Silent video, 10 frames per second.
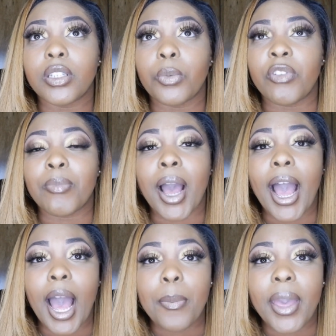with my
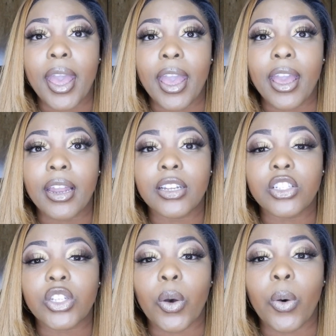iPad
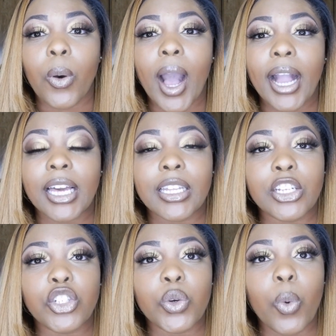so I could
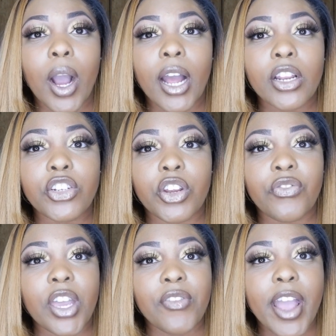let you watch your
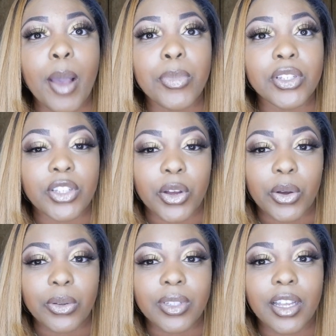favorite
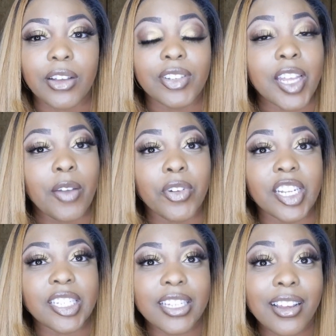episodes of Sanford
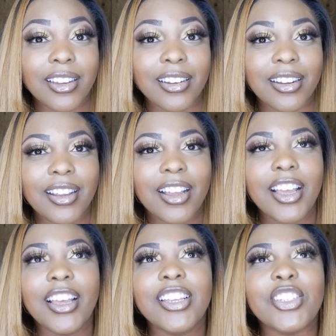and Son.
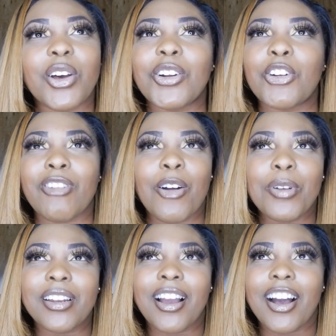So
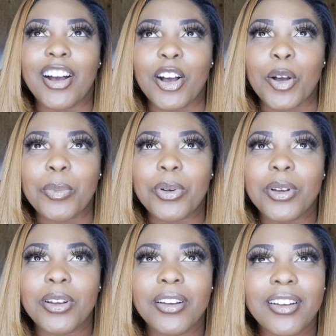growing up,
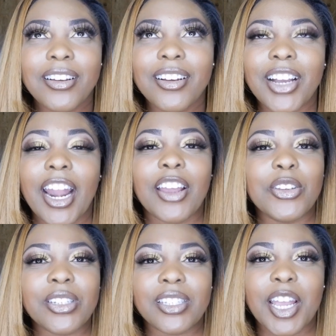and I
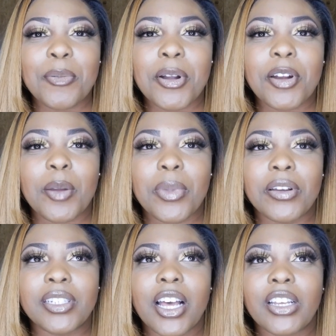used to stay at my
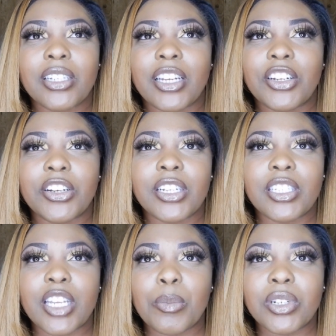grandparents' house like during the
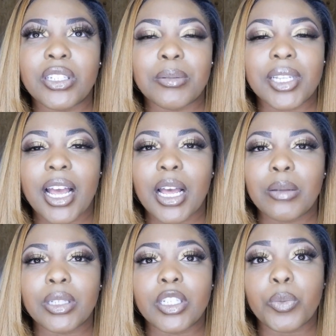summer
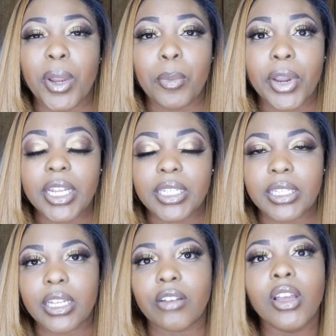sometimes and spring breaks
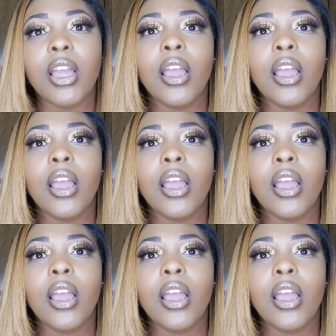and stuff,